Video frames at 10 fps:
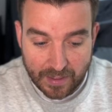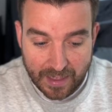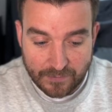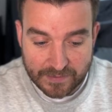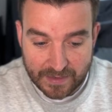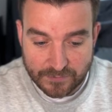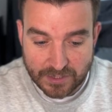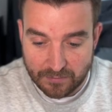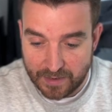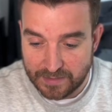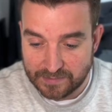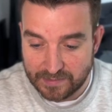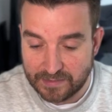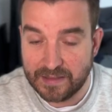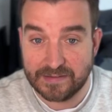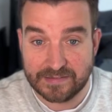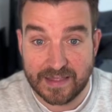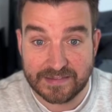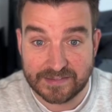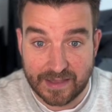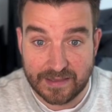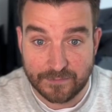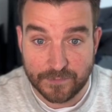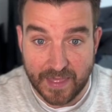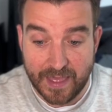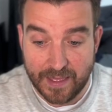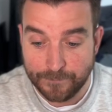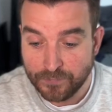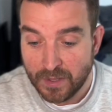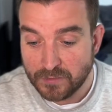everything I've generated is then saved there.